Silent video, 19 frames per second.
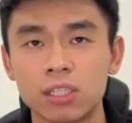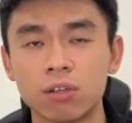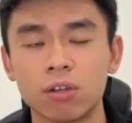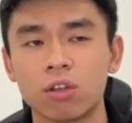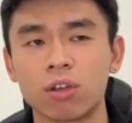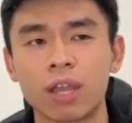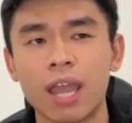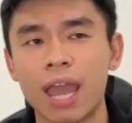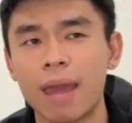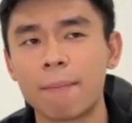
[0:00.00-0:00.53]
You got
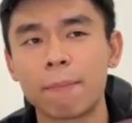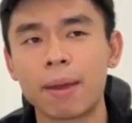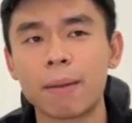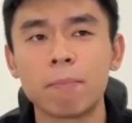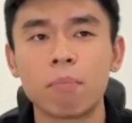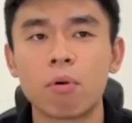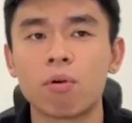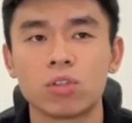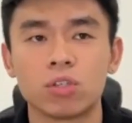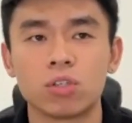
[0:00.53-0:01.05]
your Kanban
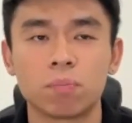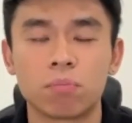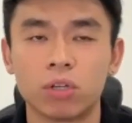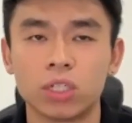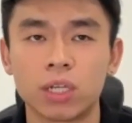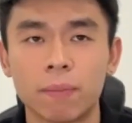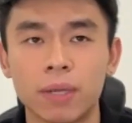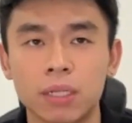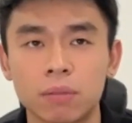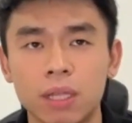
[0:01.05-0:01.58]
boards, your
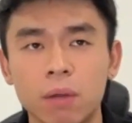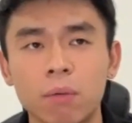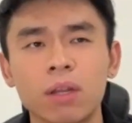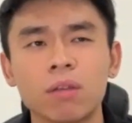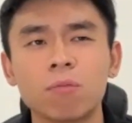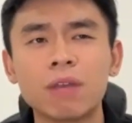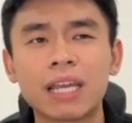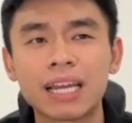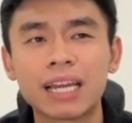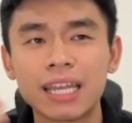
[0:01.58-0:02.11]
project management. They want
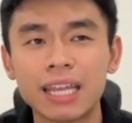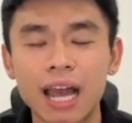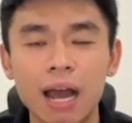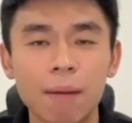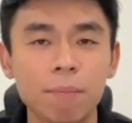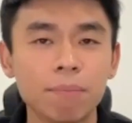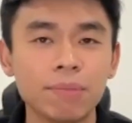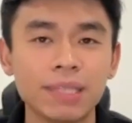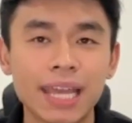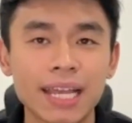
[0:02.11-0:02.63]
weekly
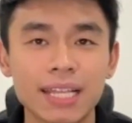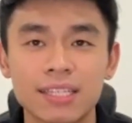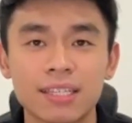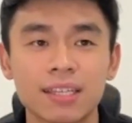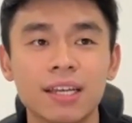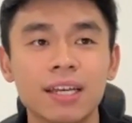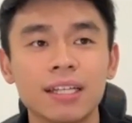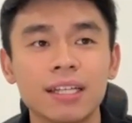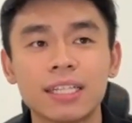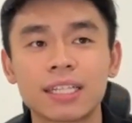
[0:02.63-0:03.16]
updates,
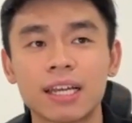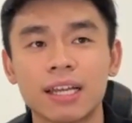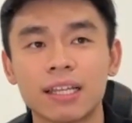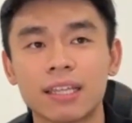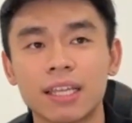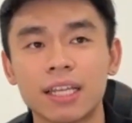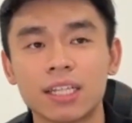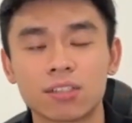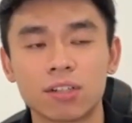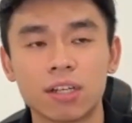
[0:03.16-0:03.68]
these kind of
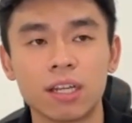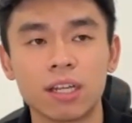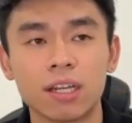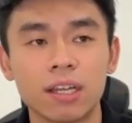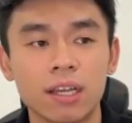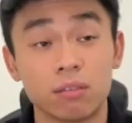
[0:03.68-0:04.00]
things, right?